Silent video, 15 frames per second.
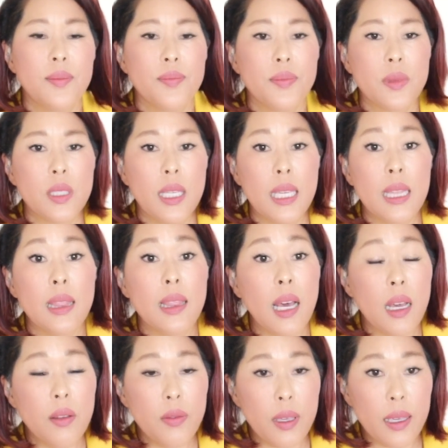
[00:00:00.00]
Okay,
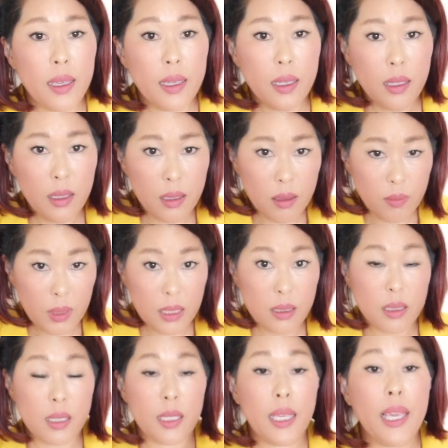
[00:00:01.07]
lawe means
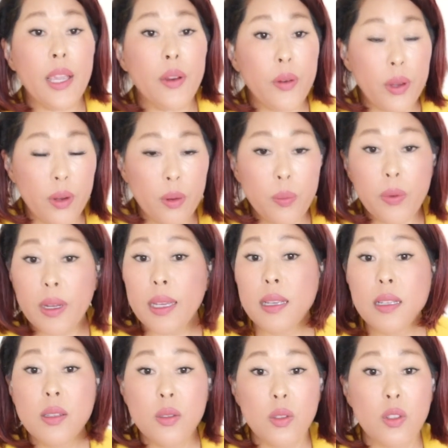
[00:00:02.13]
to carry or
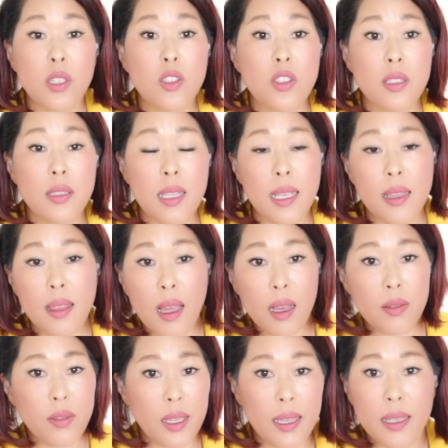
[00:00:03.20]
bring, so you can just say
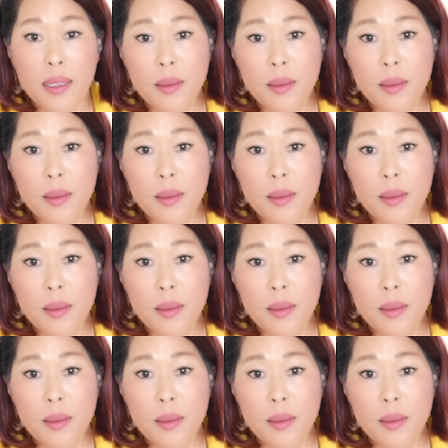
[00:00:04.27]
lawe.